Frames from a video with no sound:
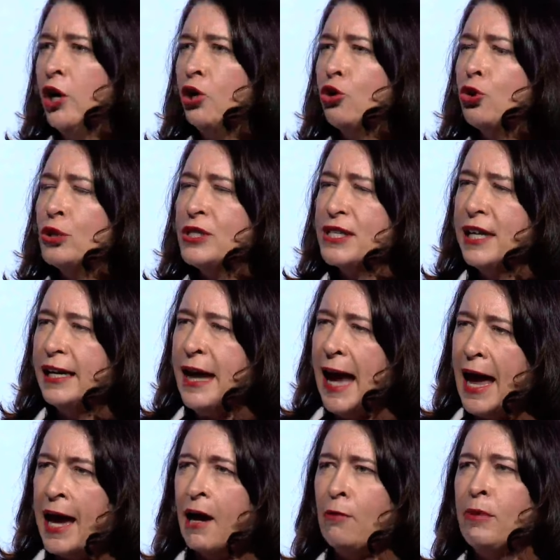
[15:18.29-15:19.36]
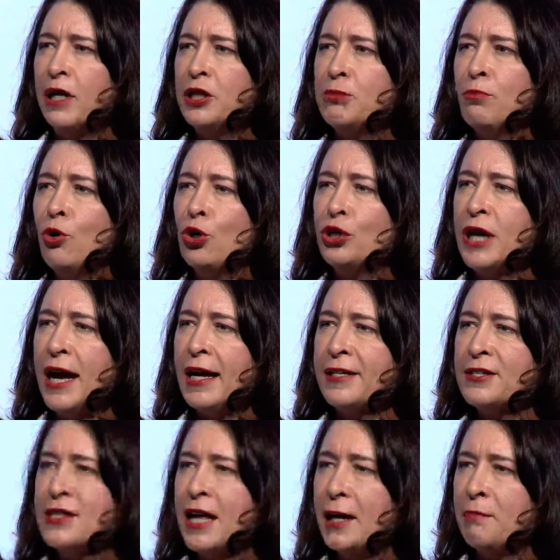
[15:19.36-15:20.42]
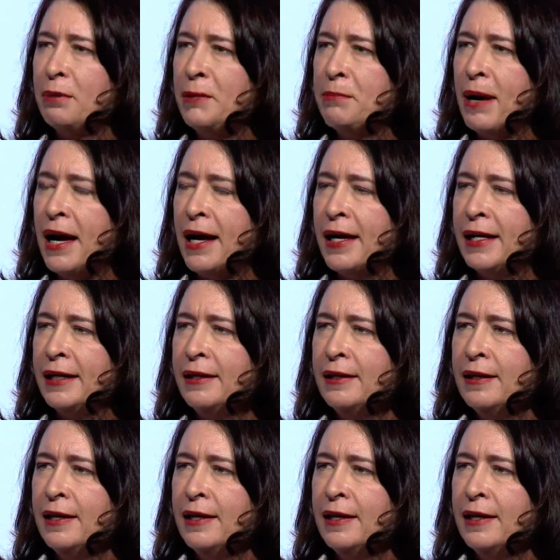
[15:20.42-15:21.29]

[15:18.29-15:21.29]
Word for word: could see how much more tax they'd be paying